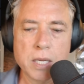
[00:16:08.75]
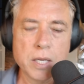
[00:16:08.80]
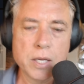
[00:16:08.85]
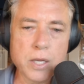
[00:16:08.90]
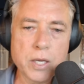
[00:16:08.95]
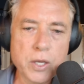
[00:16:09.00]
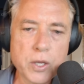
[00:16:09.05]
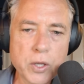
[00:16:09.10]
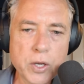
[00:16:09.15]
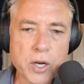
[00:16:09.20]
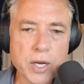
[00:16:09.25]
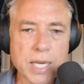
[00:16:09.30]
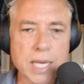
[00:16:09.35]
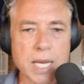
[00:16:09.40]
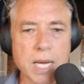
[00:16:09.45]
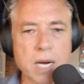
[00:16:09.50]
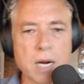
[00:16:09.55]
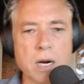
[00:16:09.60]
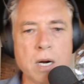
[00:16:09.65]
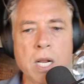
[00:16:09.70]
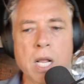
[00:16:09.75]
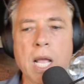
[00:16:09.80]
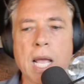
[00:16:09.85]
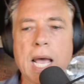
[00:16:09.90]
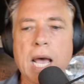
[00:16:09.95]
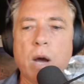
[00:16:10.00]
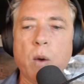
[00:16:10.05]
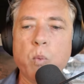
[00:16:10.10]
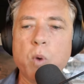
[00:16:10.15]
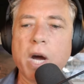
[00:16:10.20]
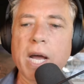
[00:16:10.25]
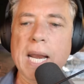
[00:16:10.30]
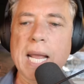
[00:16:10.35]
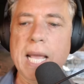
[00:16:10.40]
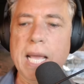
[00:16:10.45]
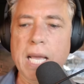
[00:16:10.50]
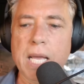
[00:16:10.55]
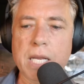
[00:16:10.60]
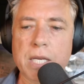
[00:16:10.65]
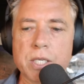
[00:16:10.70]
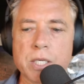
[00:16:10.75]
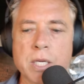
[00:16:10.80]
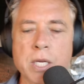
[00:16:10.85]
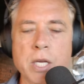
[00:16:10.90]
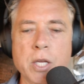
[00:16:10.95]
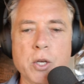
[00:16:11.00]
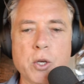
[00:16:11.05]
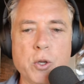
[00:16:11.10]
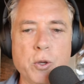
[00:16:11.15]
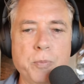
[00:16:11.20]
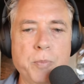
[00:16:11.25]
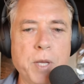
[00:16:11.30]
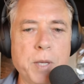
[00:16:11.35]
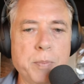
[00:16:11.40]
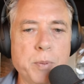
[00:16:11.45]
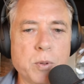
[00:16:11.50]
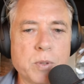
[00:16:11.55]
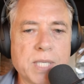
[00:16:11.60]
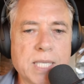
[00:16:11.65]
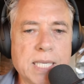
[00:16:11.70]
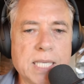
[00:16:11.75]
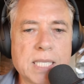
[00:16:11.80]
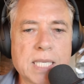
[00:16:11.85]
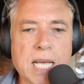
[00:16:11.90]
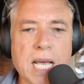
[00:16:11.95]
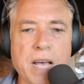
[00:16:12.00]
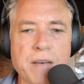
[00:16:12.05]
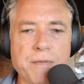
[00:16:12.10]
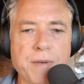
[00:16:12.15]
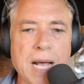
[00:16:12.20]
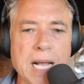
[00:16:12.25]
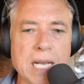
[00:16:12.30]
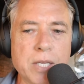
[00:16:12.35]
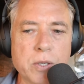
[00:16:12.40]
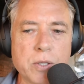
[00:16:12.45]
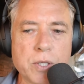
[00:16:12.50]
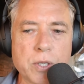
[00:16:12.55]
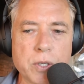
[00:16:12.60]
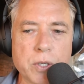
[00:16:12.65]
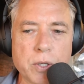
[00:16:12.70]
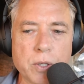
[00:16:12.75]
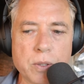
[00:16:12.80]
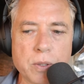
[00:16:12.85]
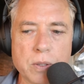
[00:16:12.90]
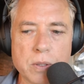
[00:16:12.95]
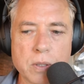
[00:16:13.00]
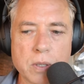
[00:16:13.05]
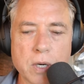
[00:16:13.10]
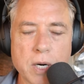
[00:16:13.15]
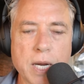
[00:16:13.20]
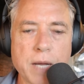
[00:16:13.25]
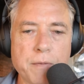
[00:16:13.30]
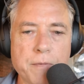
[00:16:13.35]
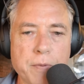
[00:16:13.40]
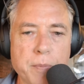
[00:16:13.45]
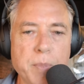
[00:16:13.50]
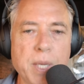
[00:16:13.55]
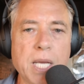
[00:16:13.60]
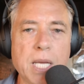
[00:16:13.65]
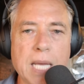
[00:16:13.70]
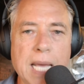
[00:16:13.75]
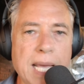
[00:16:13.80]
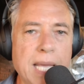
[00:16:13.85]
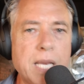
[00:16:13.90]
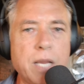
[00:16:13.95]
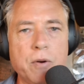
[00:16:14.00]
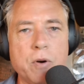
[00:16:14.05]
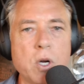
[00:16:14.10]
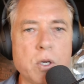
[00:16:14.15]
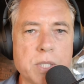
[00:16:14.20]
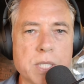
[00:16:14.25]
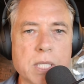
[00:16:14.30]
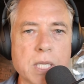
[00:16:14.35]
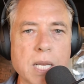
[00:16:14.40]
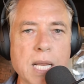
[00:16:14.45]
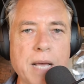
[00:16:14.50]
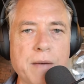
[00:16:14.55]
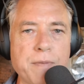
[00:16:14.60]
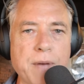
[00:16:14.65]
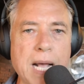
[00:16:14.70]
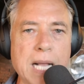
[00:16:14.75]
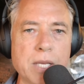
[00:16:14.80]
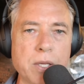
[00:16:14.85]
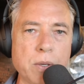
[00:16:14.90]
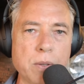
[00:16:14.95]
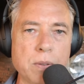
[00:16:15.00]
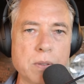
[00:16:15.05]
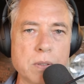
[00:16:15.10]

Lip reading: You don't care. At what age do people cease to have value to you, right? For me, 80-year-olds still have value.